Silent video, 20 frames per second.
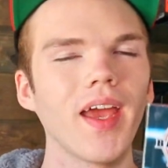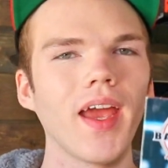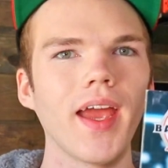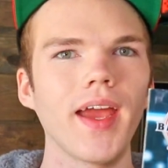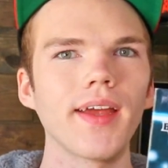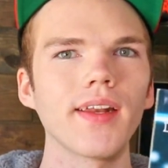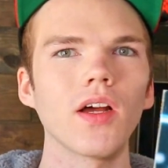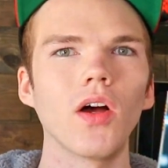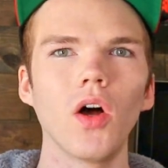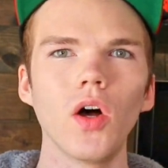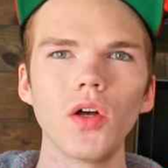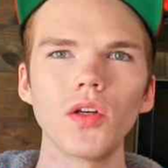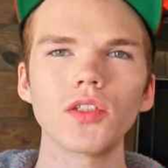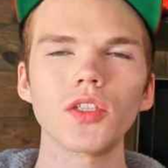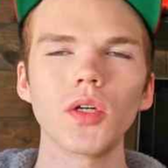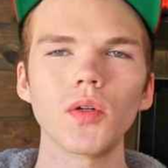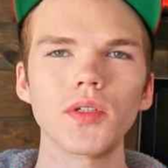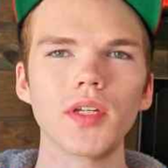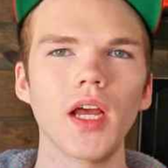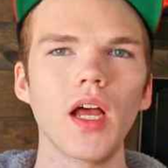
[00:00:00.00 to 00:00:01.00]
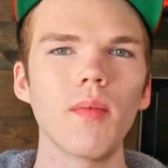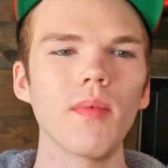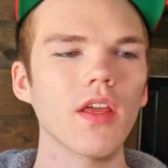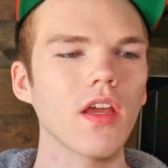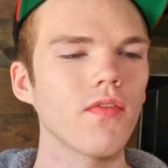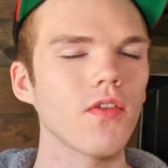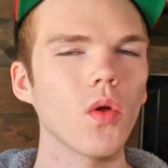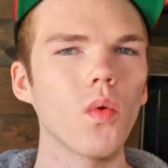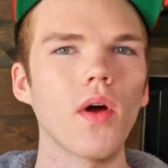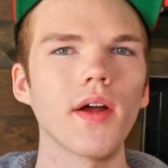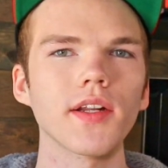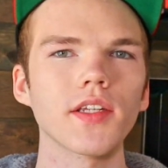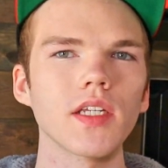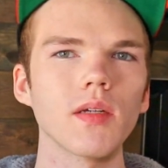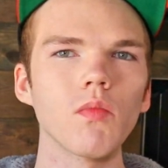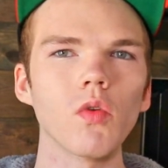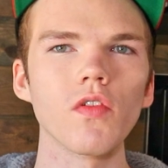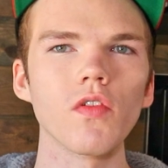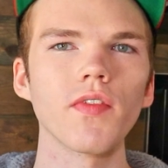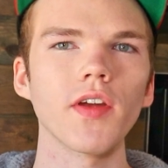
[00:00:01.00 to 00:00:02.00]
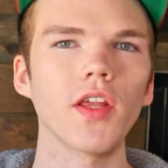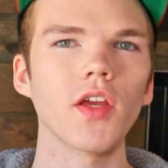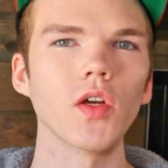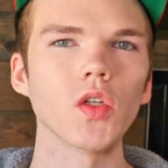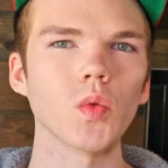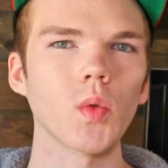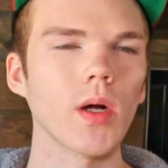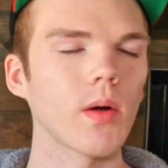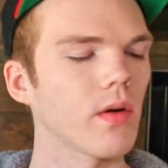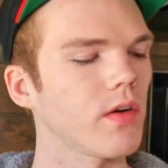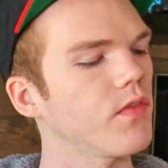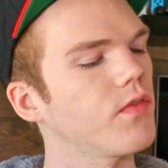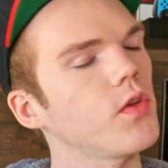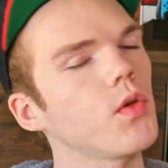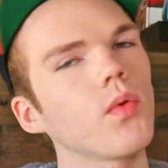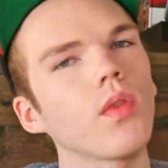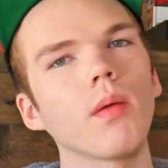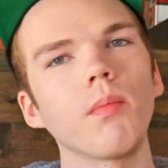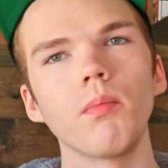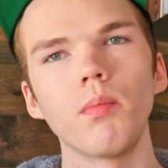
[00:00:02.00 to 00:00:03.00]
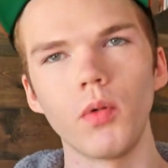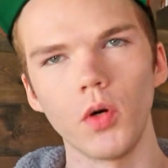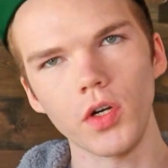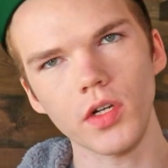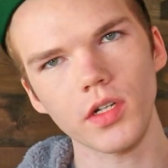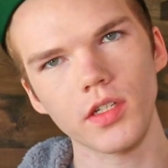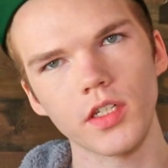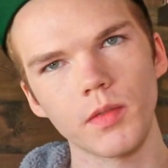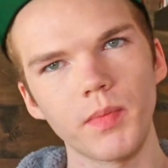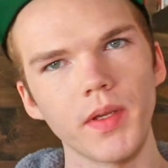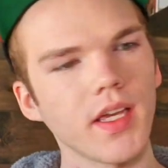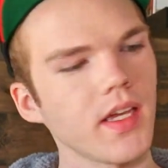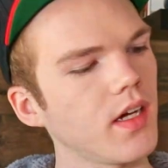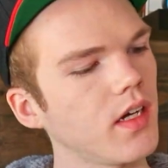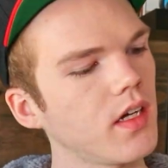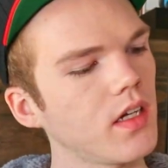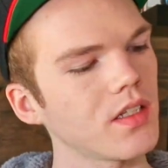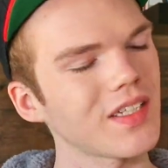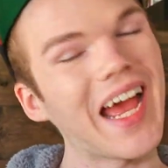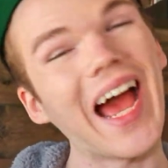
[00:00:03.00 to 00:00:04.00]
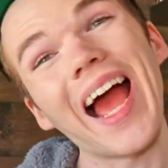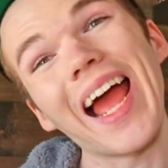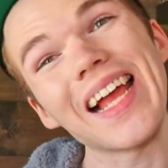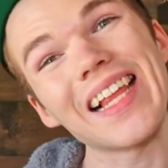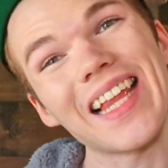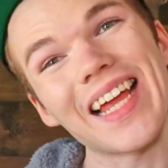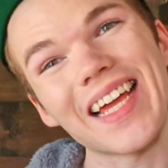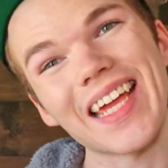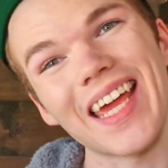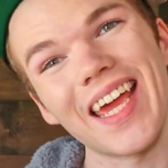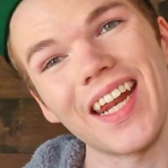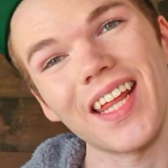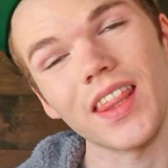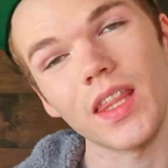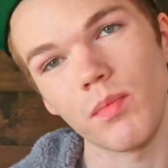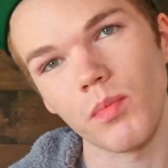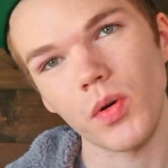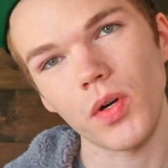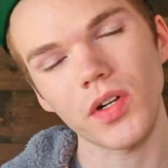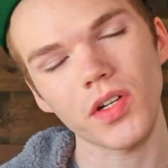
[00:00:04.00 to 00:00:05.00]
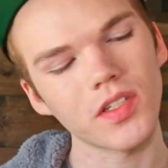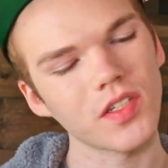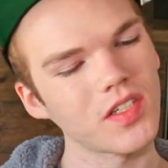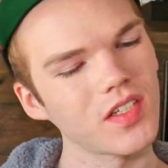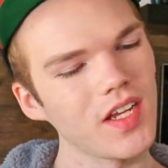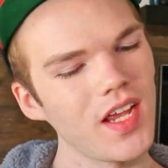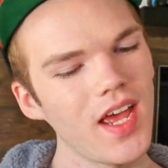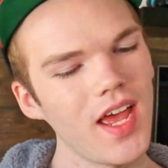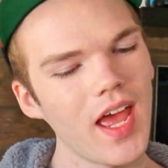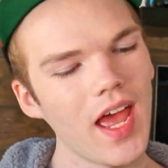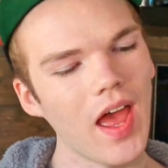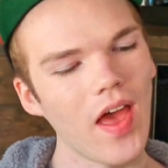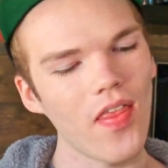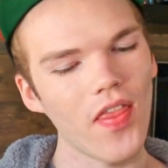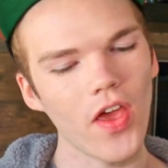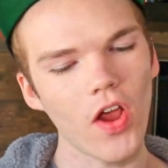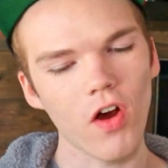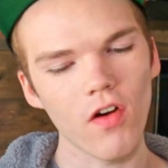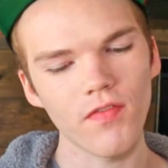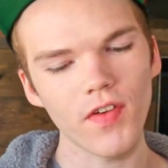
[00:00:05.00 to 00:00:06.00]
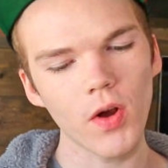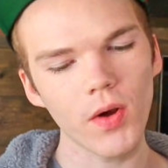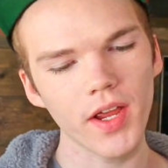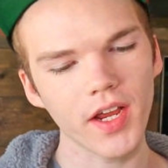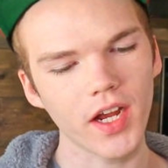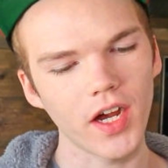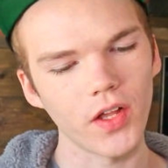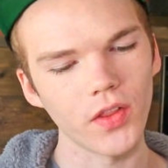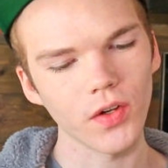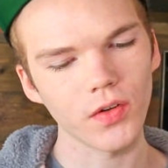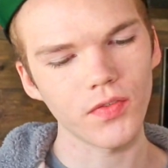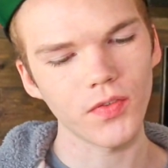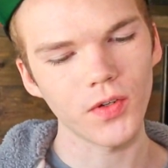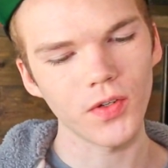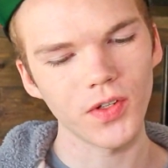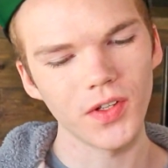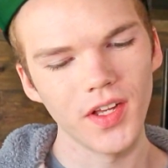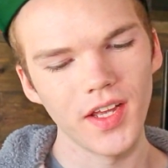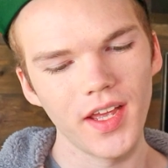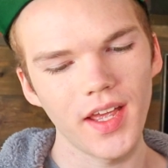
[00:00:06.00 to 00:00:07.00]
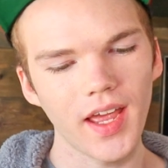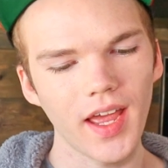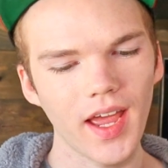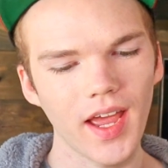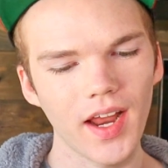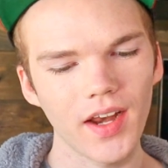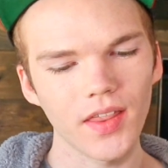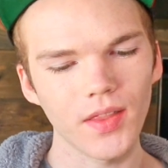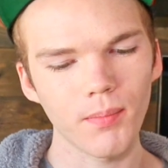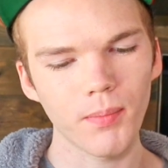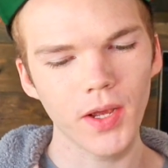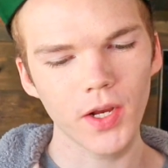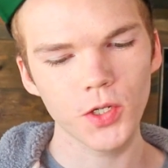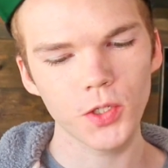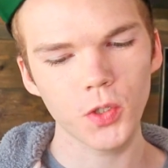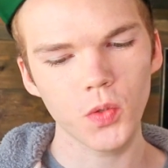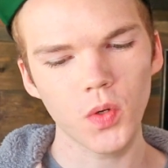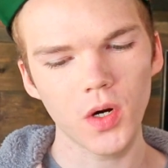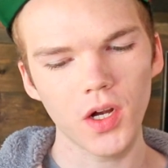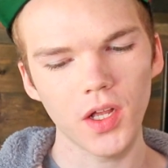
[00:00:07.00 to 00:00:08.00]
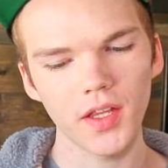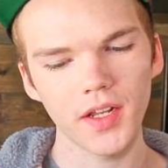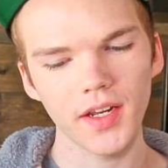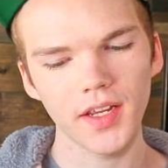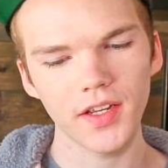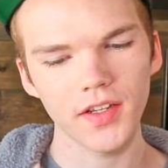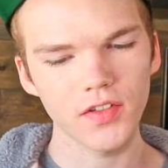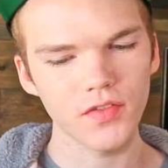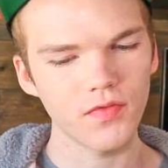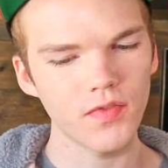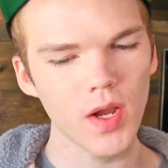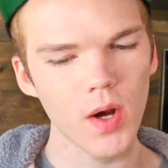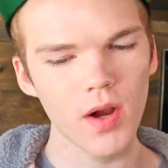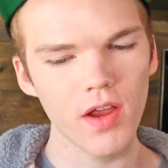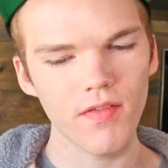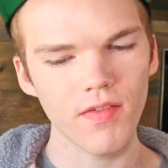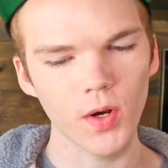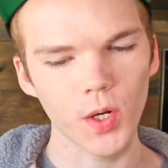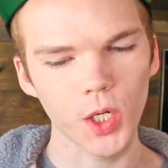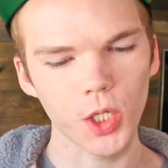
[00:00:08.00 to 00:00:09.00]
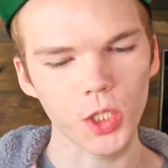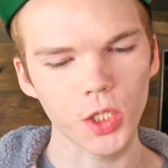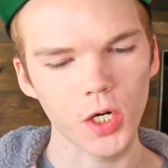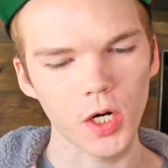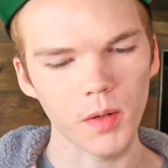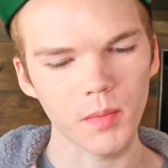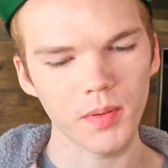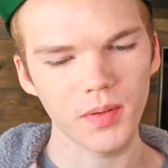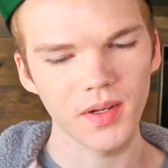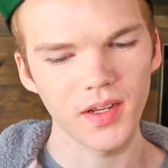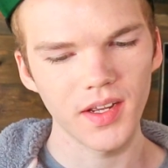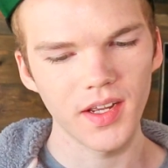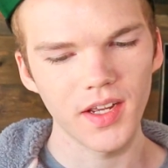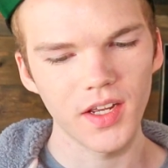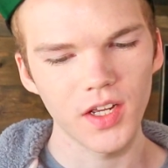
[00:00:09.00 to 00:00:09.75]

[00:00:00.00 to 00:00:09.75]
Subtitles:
And also tell me if you want to see videos where I review the books, because I like getting the books, and they are very colorful, and the picture quality is very, very sharp.